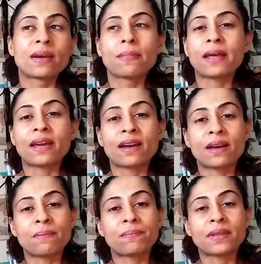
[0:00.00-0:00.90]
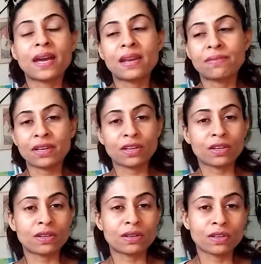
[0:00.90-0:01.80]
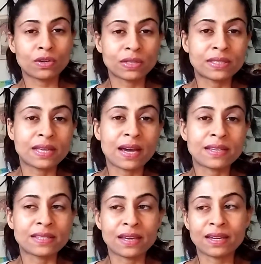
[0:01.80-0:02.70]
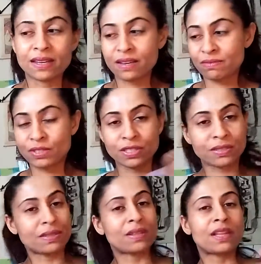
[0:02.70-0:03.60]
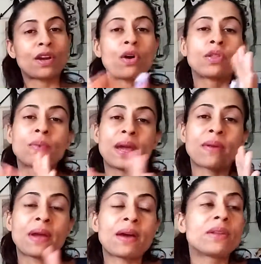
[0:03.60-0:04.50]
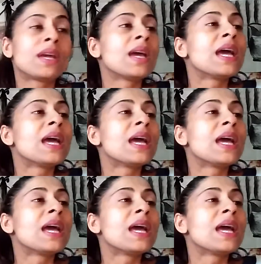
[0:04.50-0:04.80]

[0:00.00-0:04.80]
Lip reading: like, kind of like a good size, like, just like all the way around.